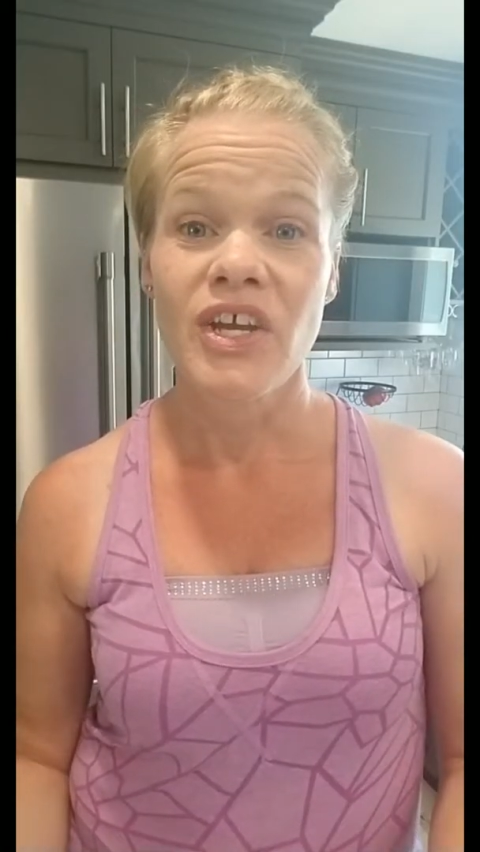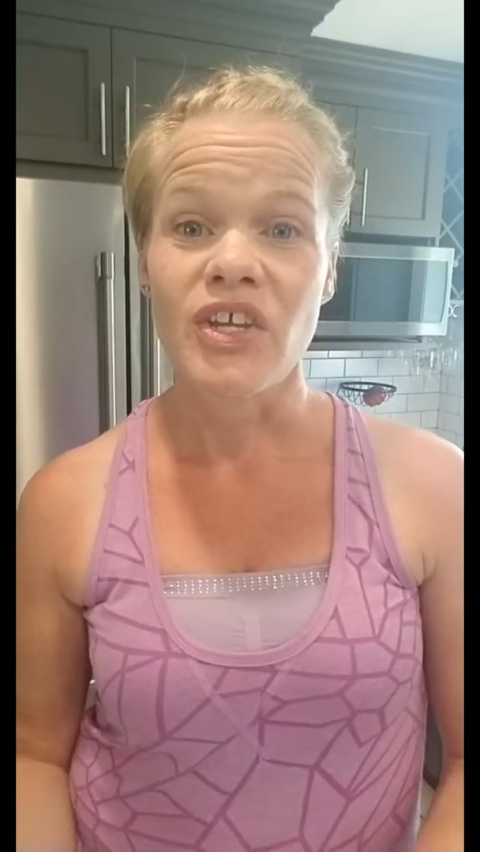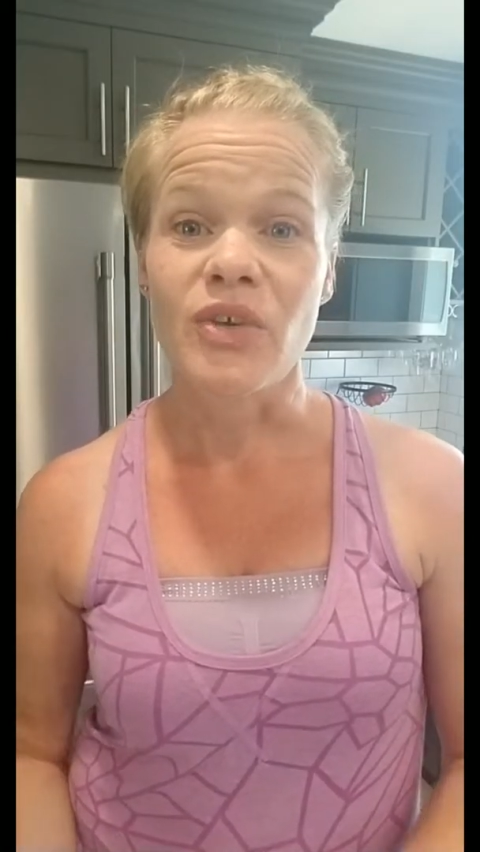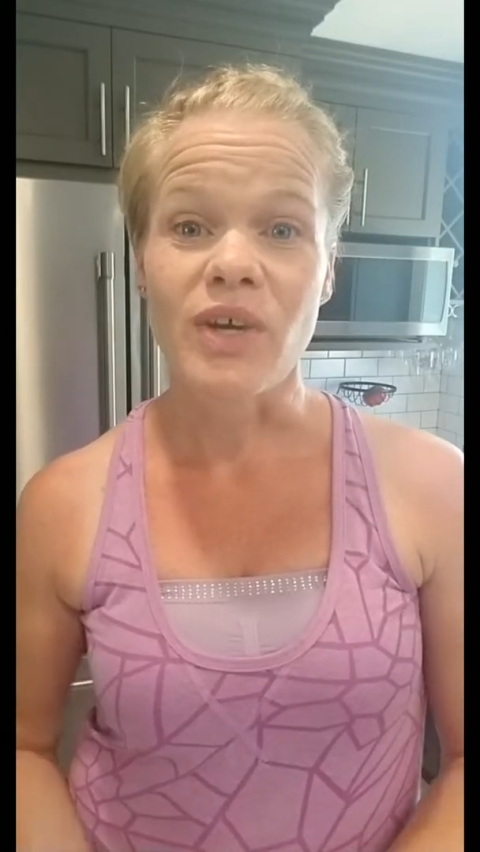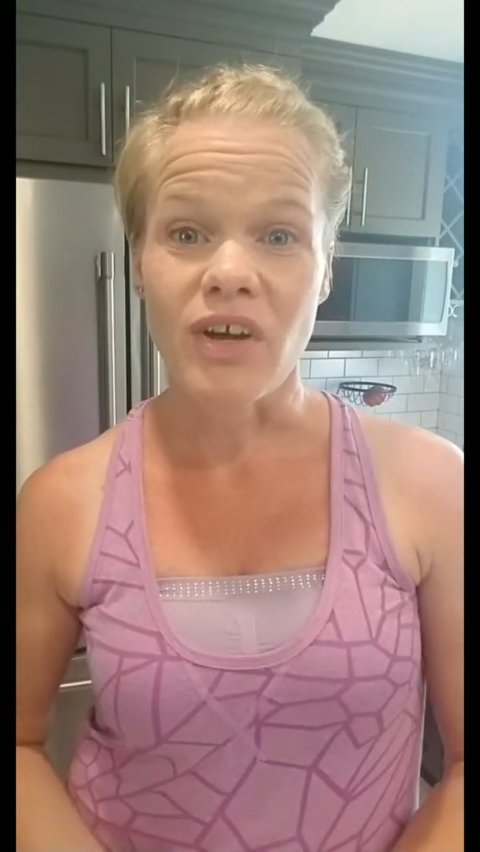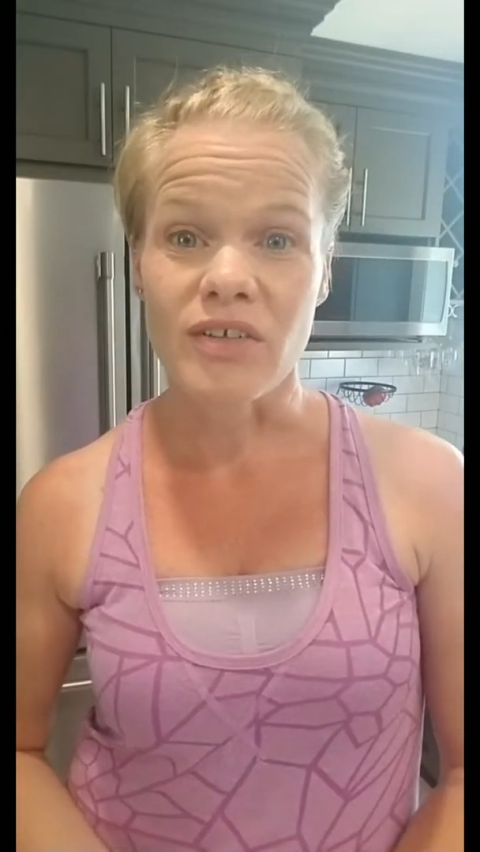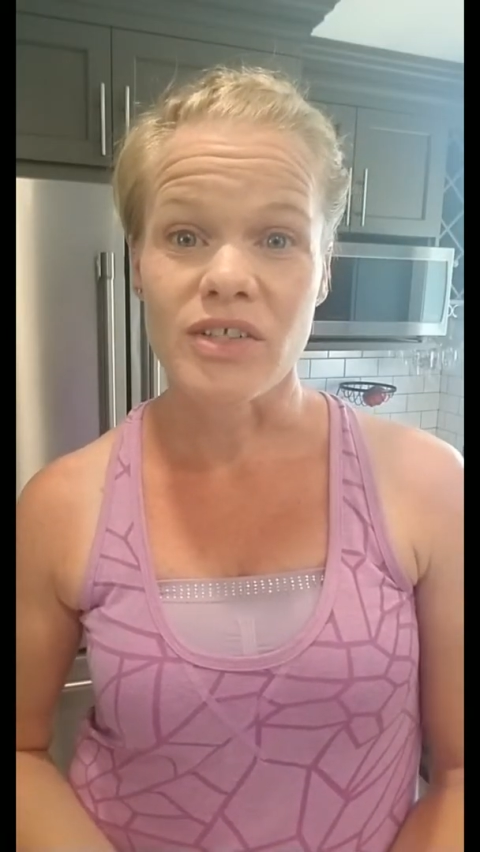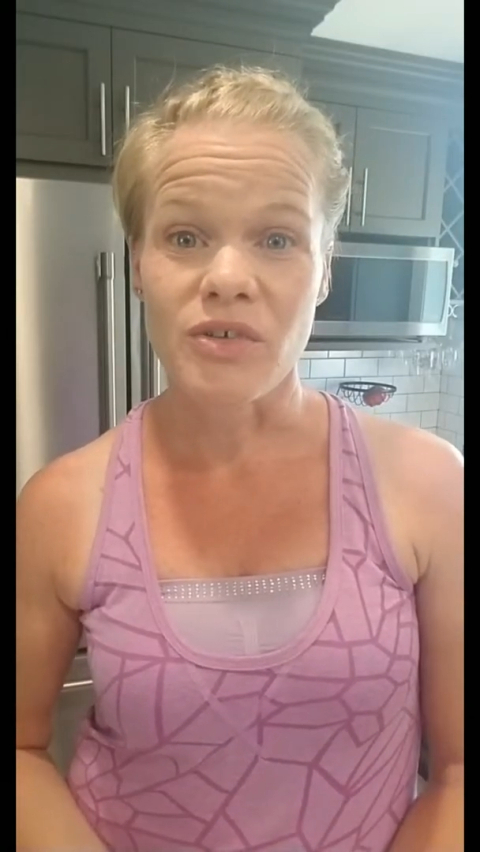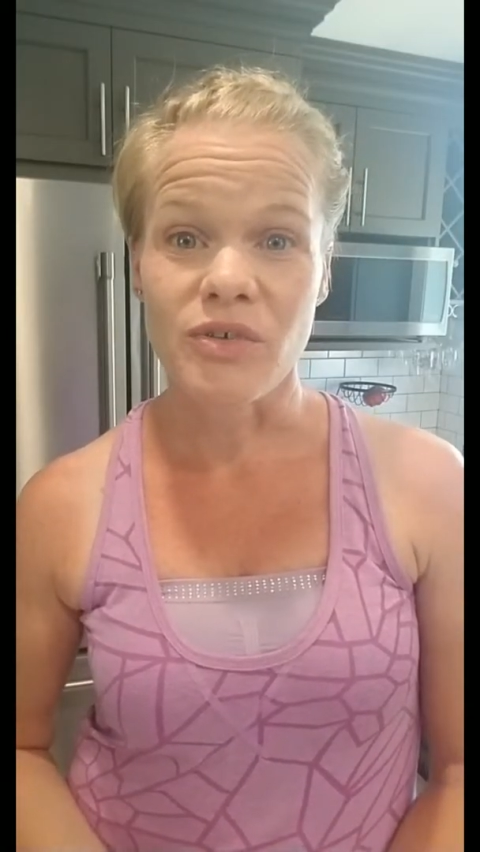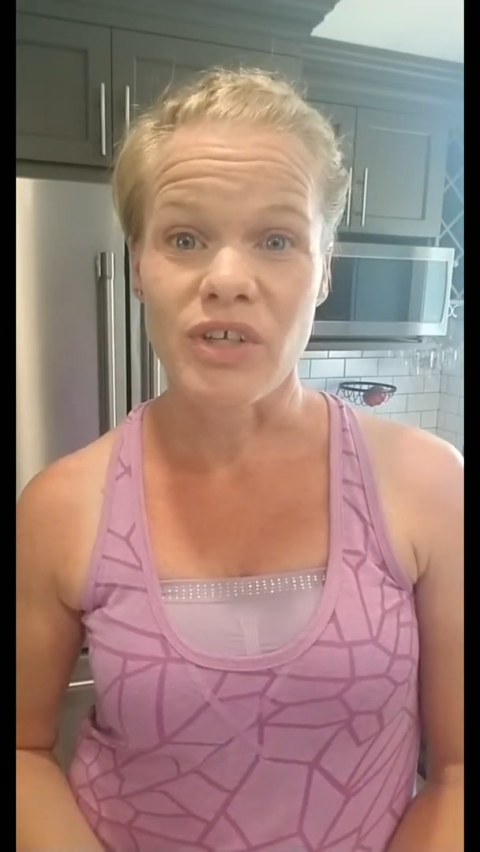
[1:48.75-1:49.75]
You can
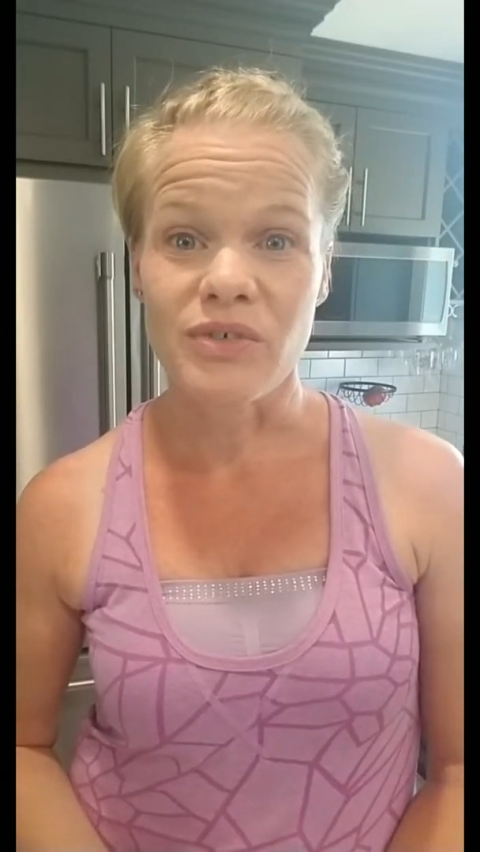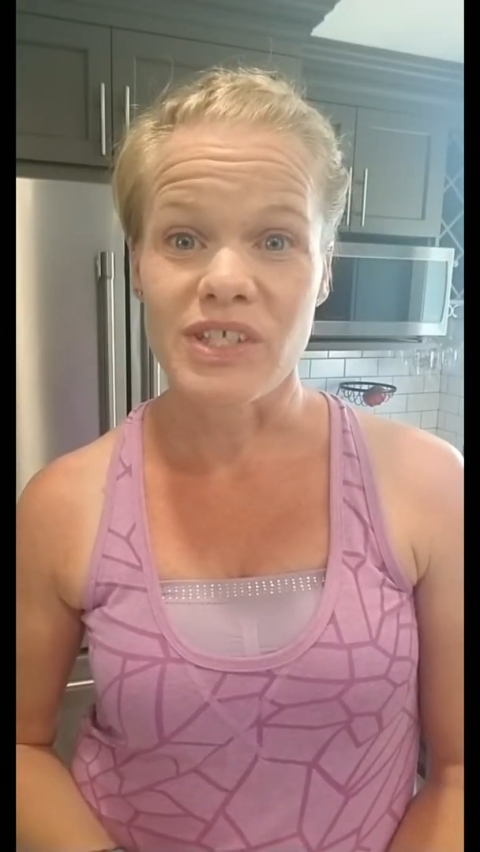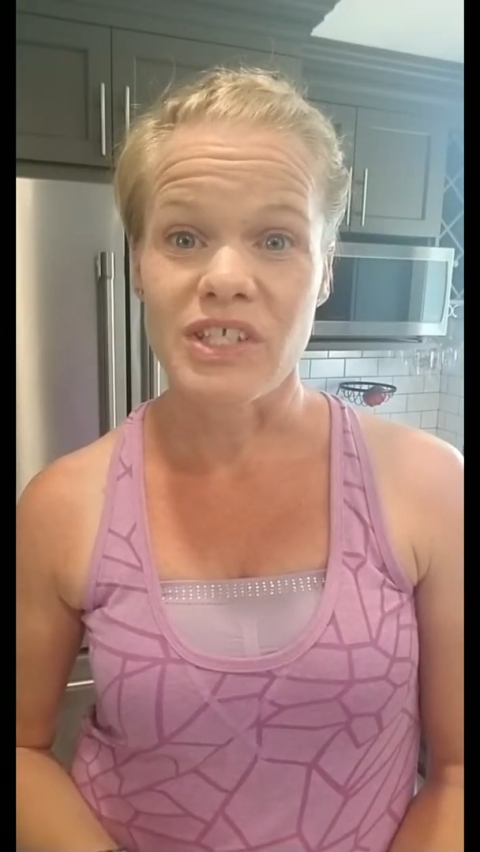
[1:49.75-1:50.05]
also use the